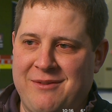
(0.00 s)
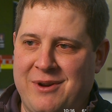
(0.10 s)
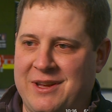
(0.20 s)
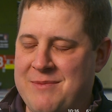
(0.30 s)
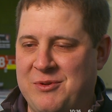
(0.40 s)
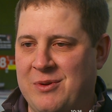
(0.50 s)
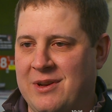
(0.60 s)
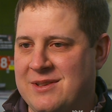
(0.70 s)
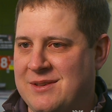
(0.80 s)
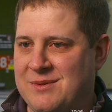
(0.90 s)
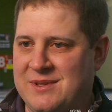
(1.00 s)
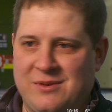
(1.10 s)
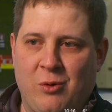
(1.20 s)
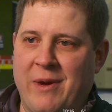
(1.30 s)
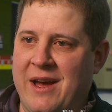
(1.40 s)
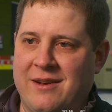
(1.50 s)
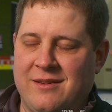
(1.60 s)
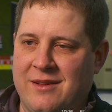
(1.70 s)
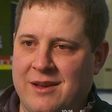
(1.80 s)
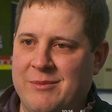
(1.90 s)
I want to keep doing because it was so bad.
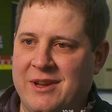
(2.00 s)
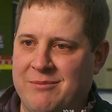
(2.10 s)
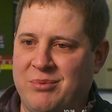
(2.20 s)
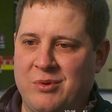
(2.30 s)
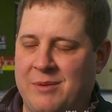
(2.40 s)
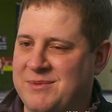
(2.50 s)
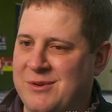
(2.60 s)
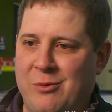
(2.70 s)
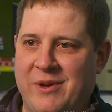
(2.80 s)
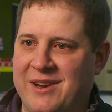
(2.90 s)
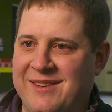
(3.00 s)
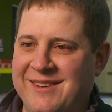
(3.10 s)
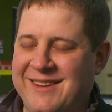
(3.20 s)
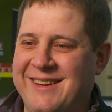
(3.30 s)
Like, I mean, it blew up so big.